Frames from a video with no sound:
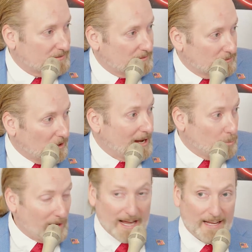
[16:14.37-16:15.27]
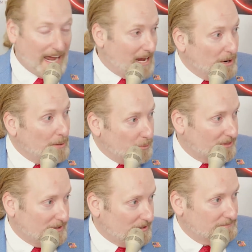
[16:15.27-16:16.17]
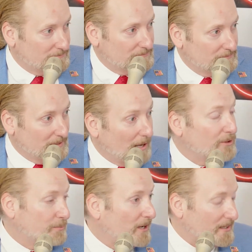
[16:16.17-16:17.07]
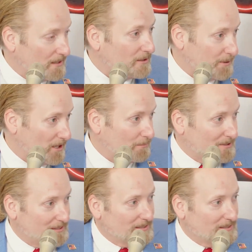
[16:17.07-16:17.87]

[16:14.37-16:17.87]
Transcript: right when I came up with it. That was probably another peripetia.